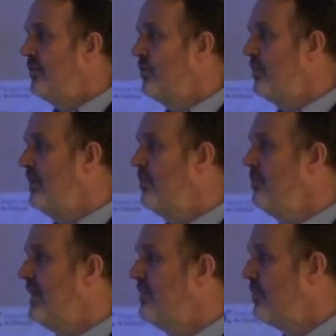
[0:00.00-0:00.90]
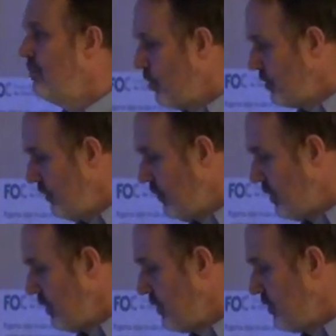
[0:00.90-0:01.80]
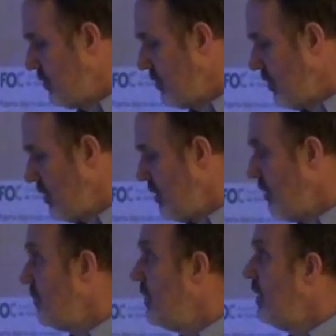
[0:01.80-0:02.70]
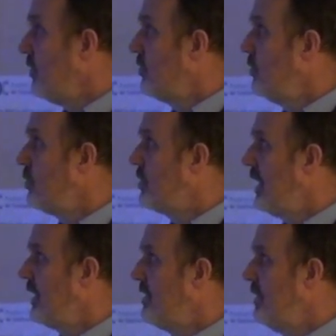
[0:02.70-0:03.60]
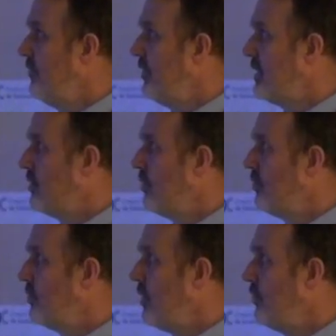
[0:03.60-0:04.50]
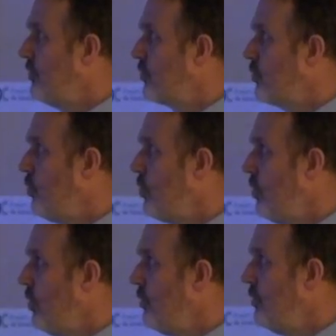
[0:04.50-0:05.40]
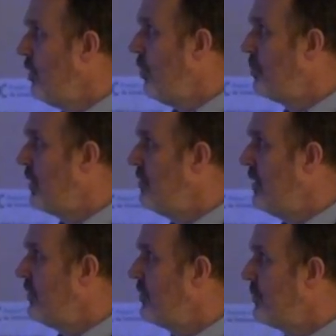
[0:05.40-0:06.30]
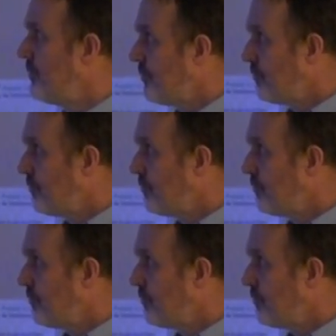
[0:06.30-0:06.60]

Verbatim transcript: So this makes it more difficult um, to look at the effect of of a score on, on prevalence.